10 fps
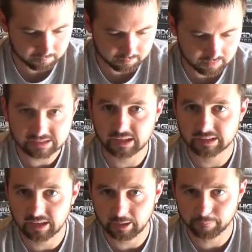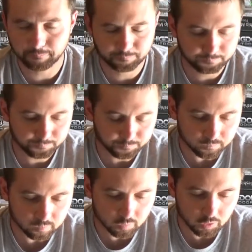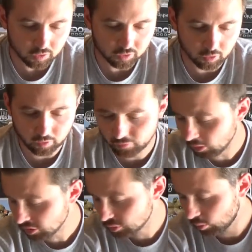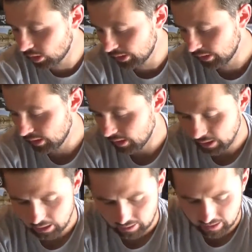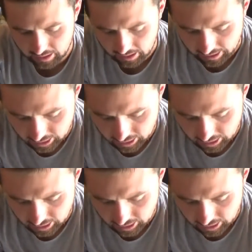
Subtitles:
things like that. So the first one that I